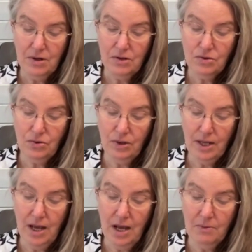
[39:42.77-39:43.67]

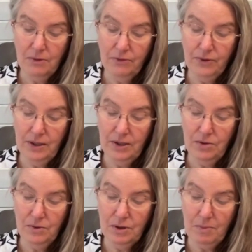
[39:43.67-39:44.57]
Surely I will fill
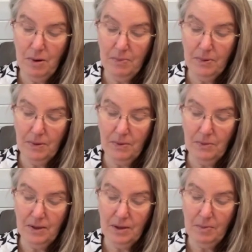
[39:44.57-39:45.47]
you with
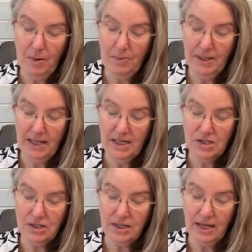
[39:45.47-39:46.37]
a
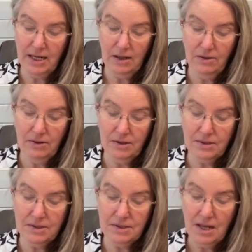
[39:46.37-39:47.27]
population like
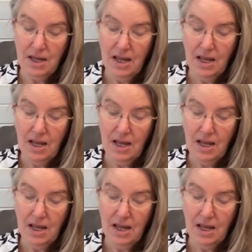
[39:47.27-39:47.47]
locusts,